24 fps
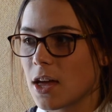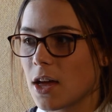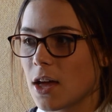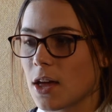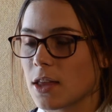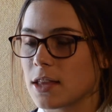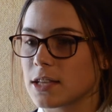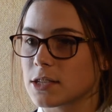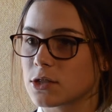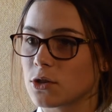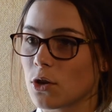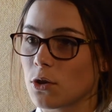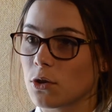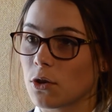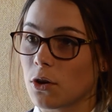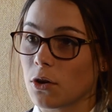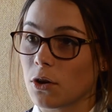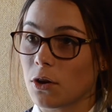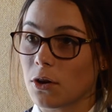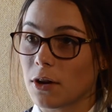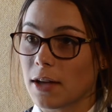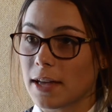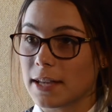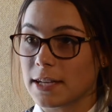There's no longer
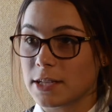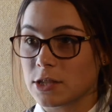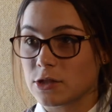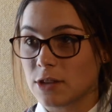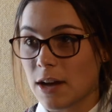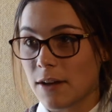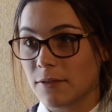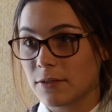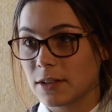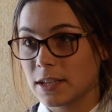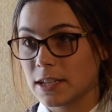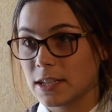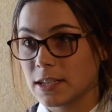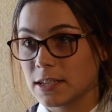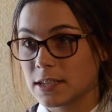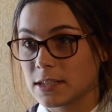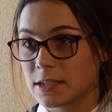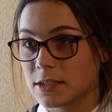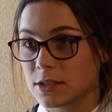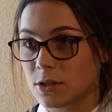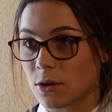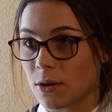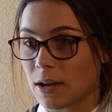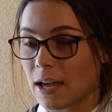any travelling,
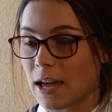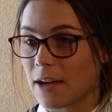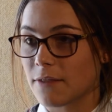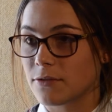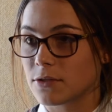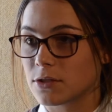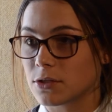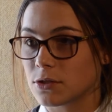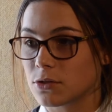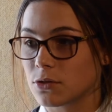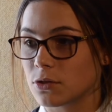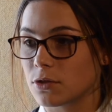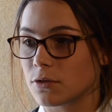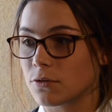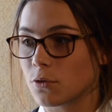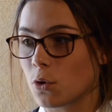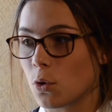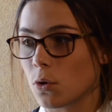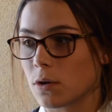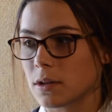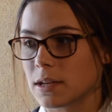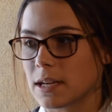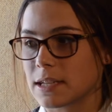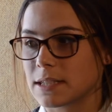so I have to sort of
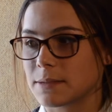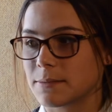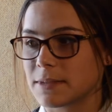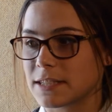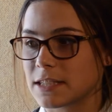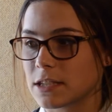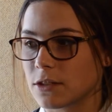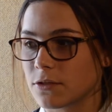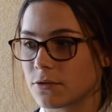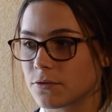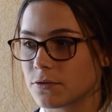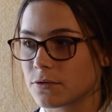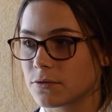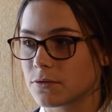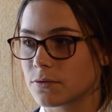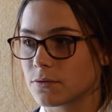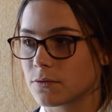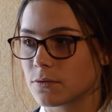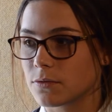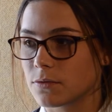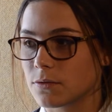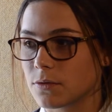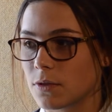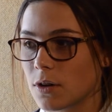organise myself
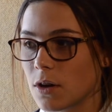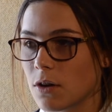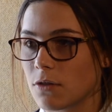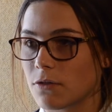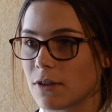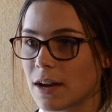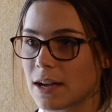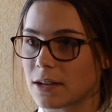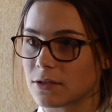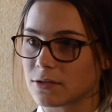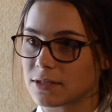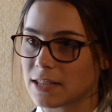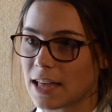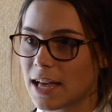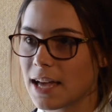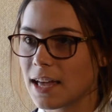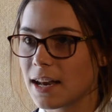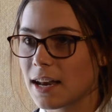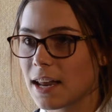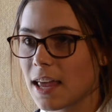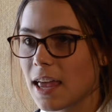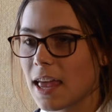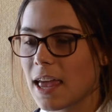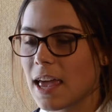around that.
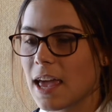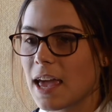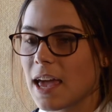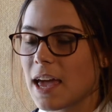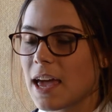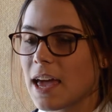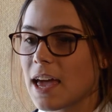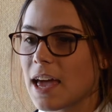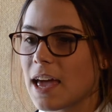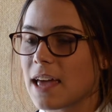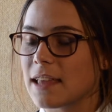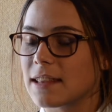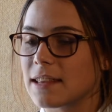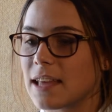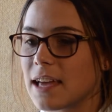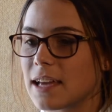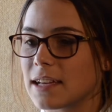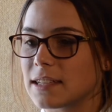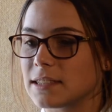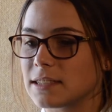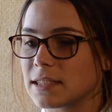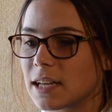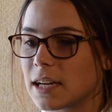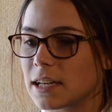And
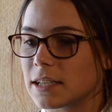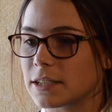then